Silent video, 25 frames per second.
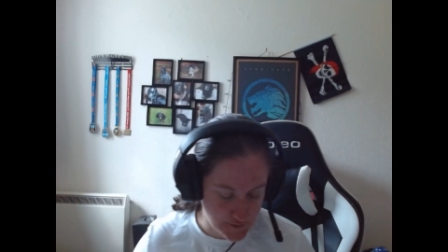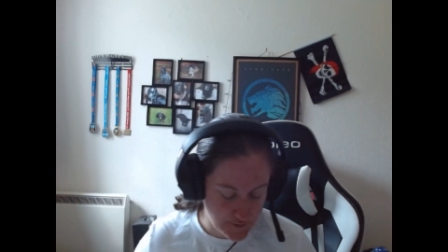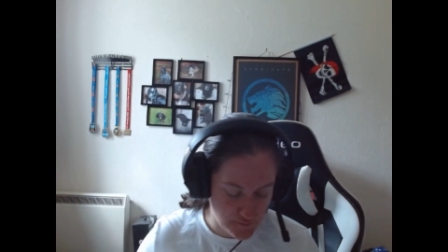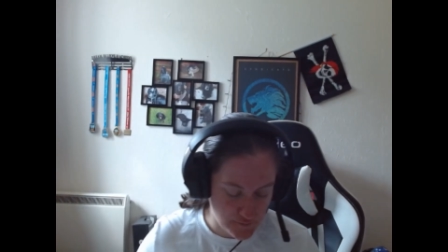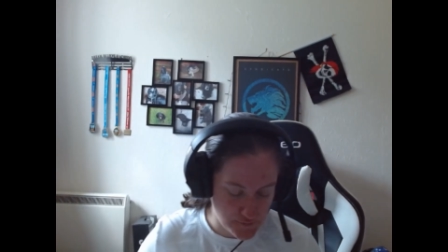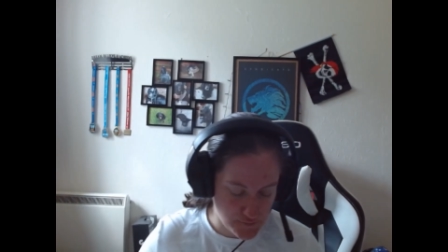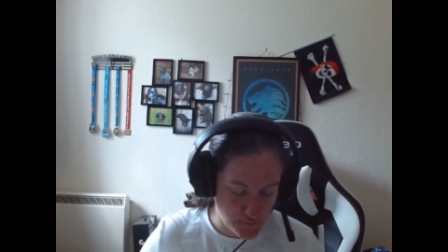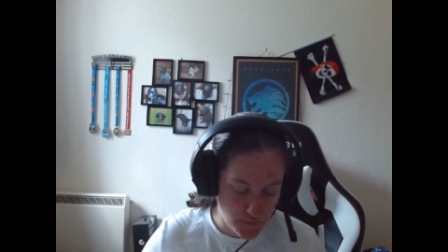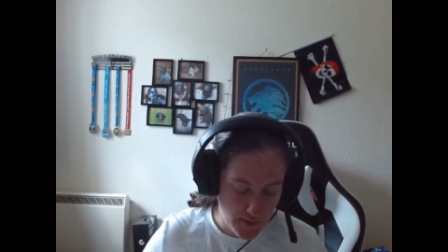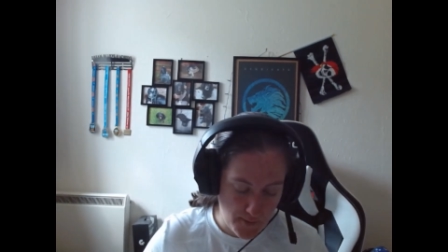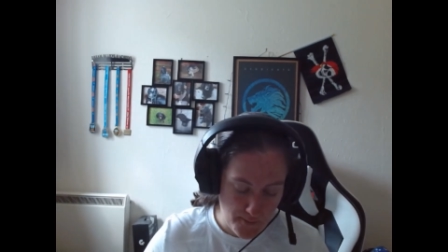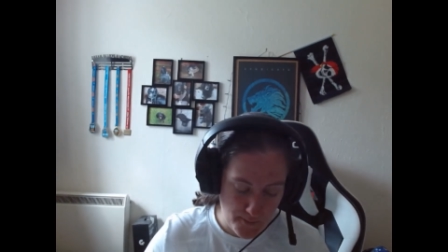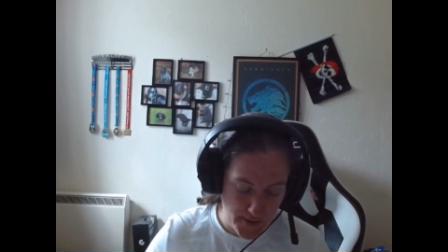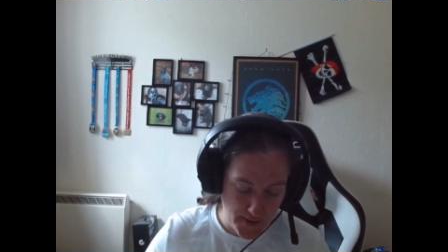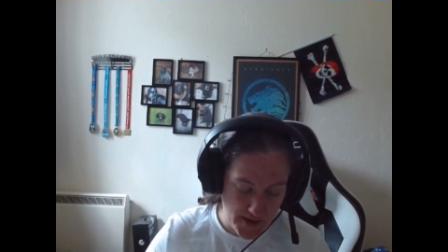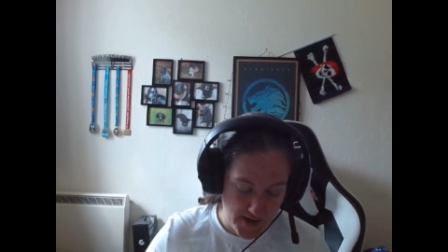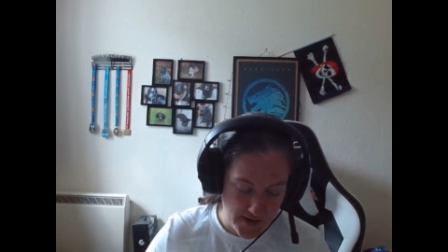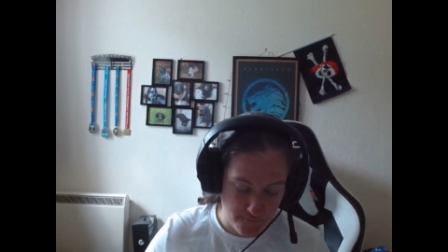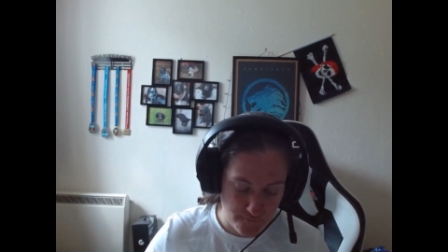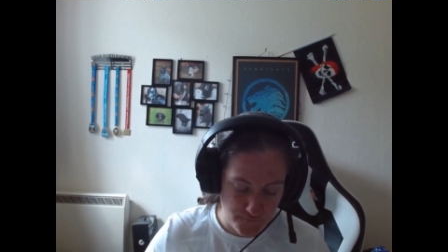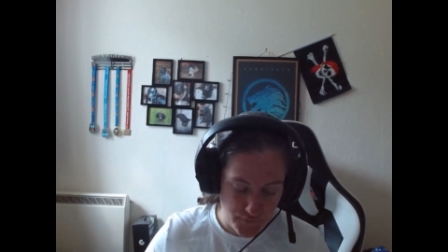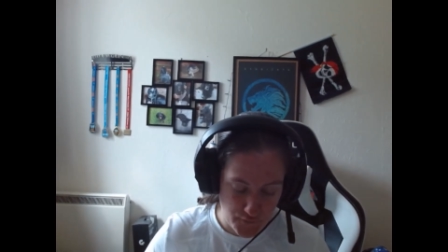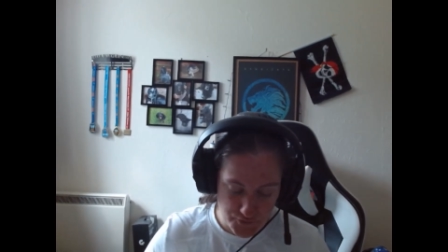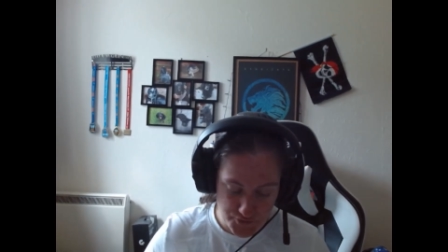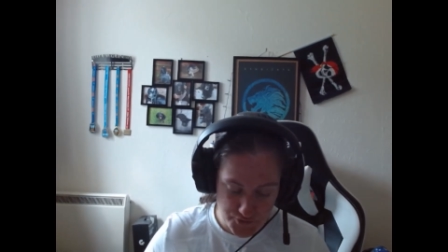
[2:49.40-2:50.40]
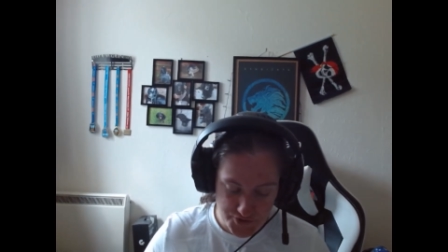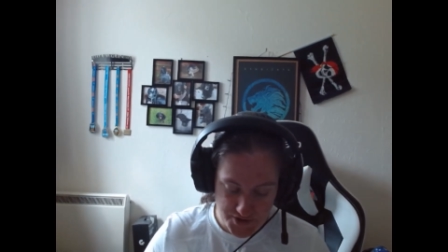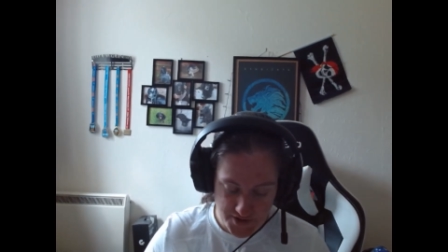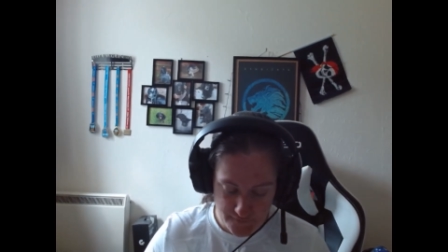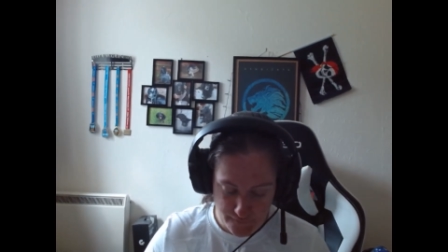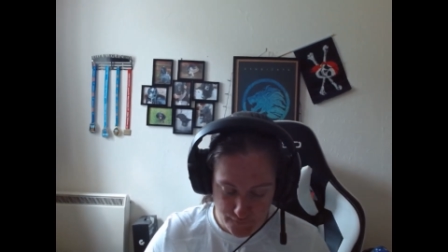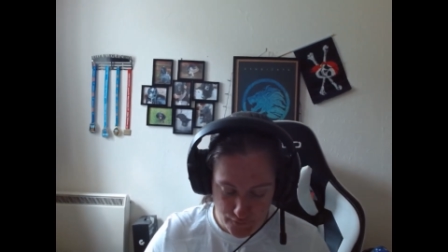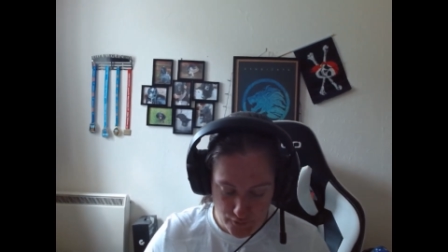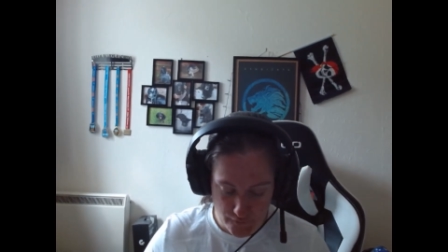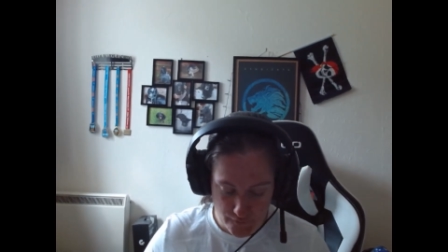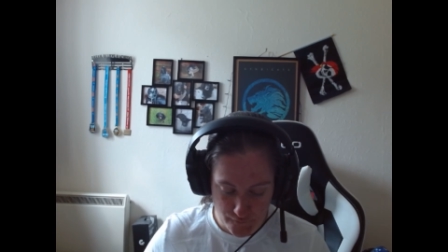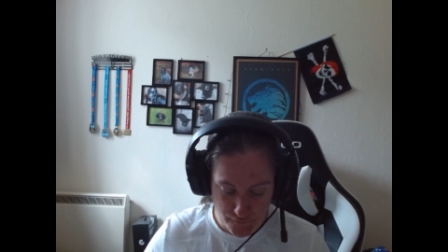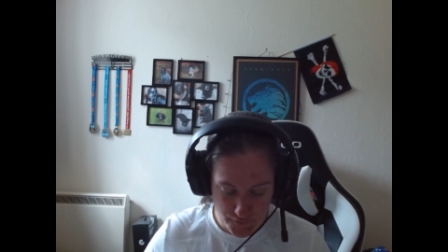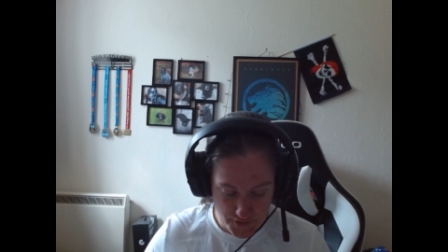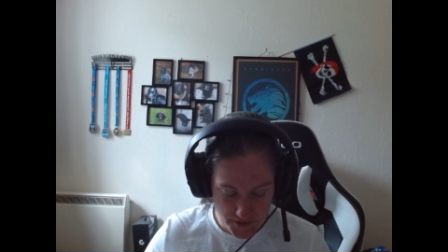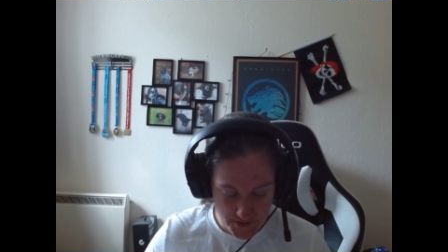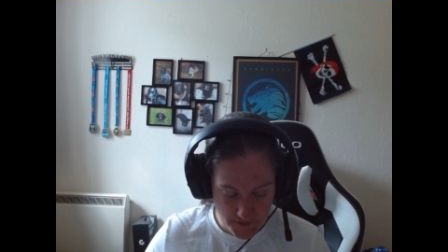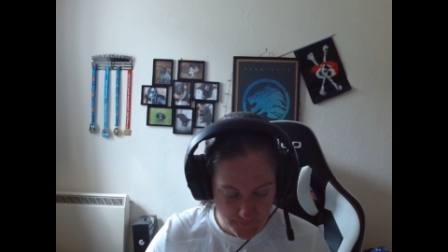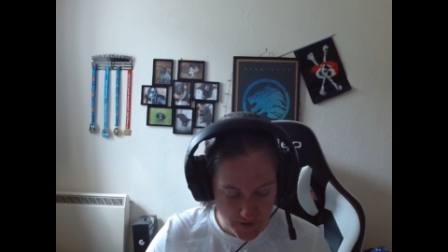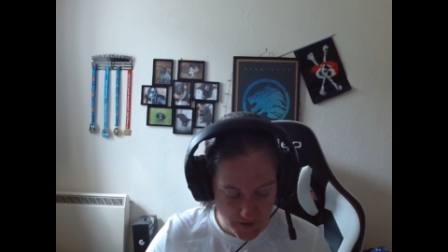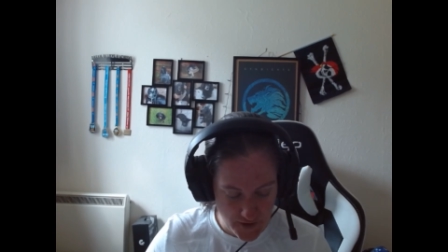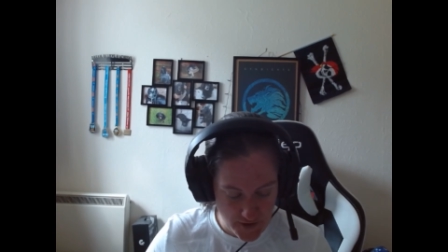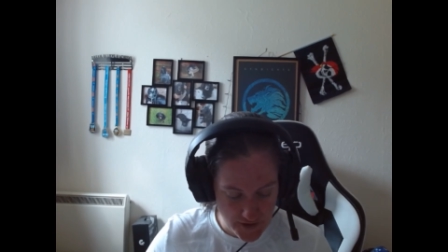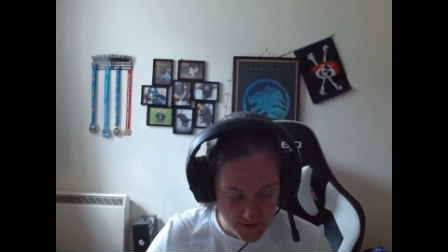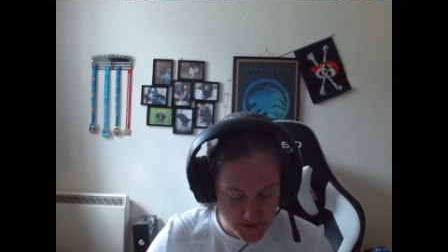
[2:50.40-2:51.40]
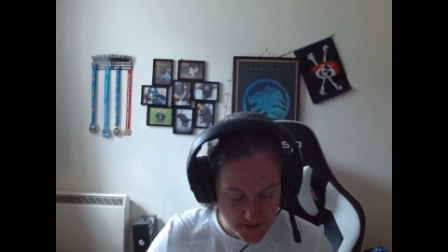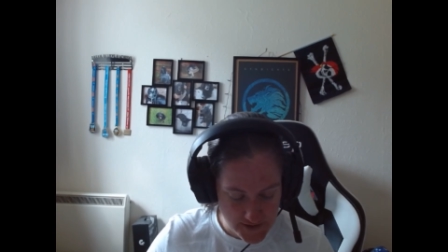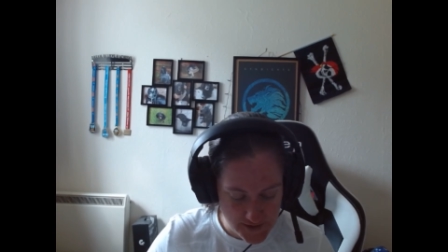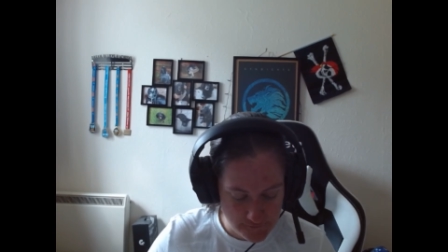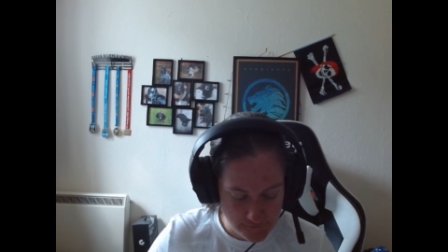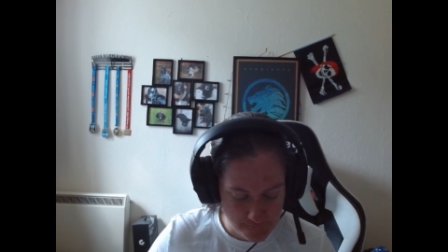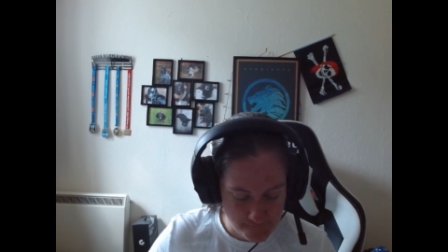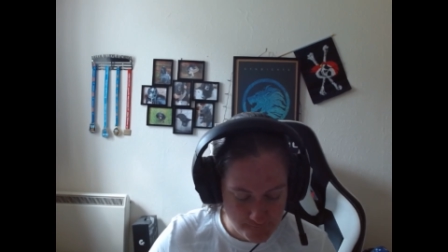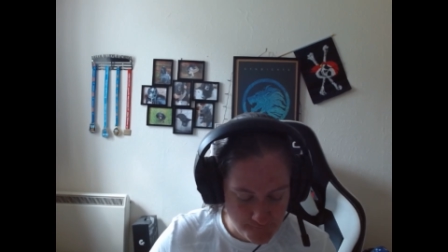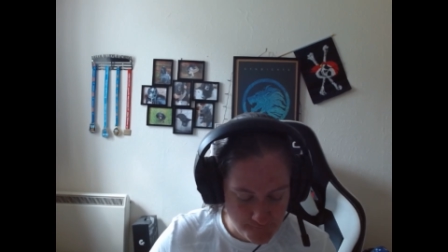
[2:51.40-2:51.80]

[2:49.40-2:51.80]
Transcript: it was £1.44 for the dividers.